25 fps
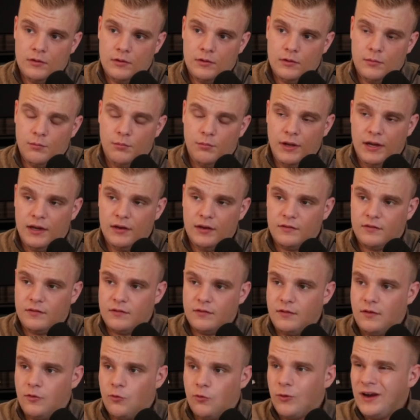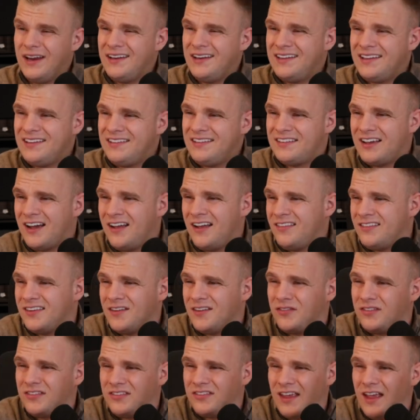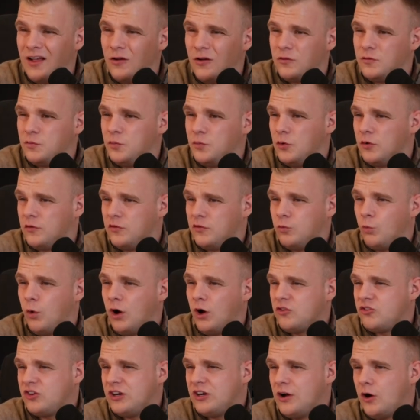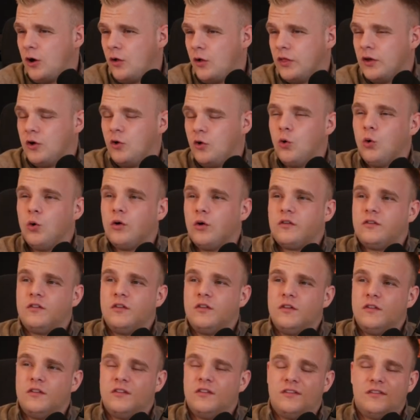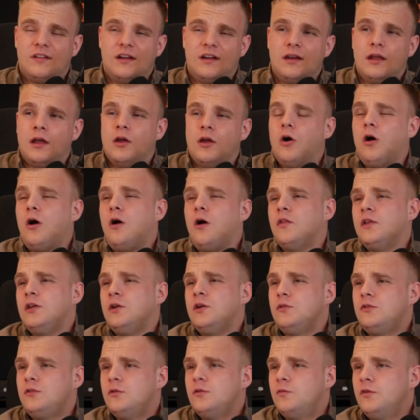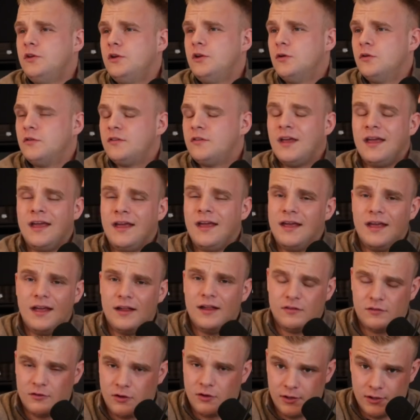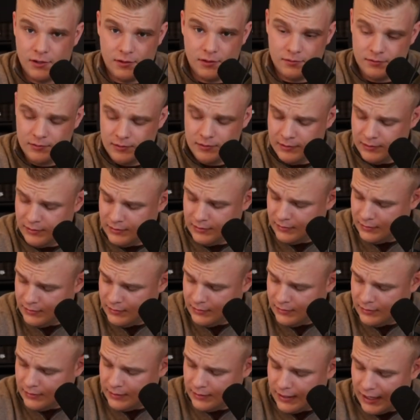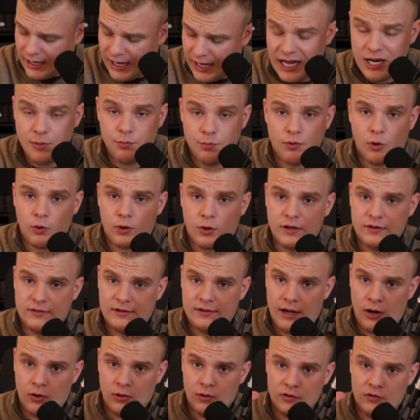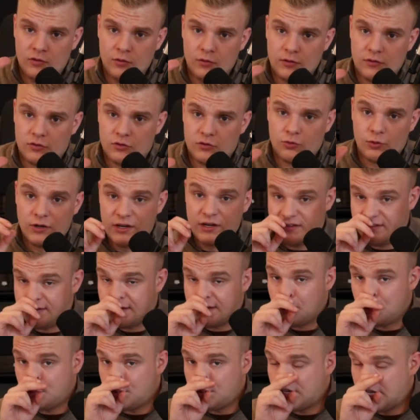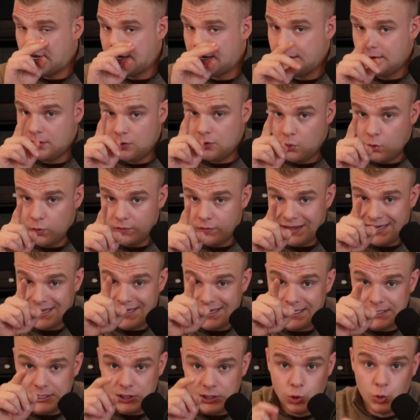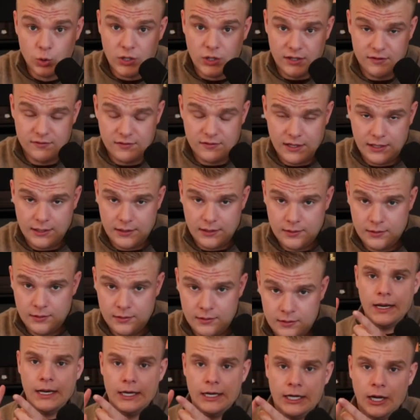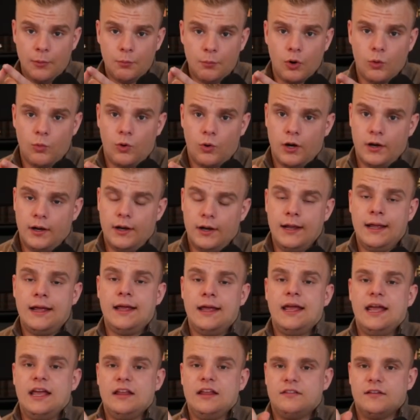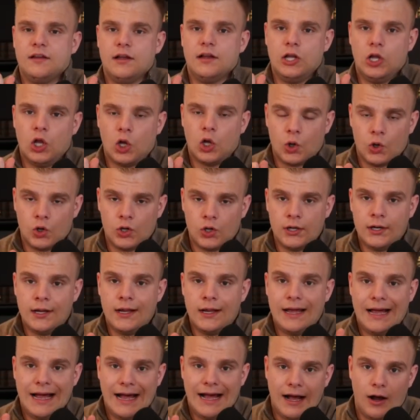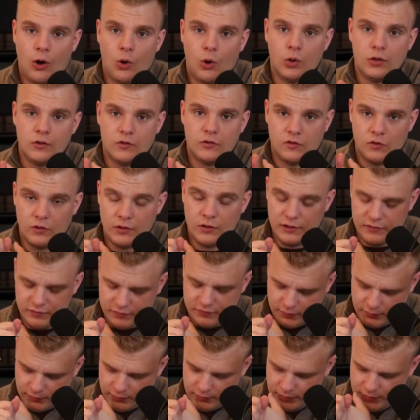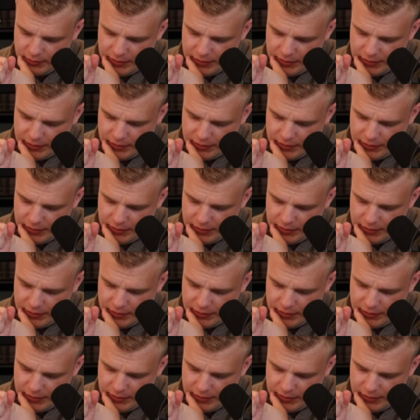Because reading tons of sales books, watching all the courses, studying all the YouTube videos, it's not it. I broke it down to a 3-step plan that you can take. Number 1 is learn how to listen.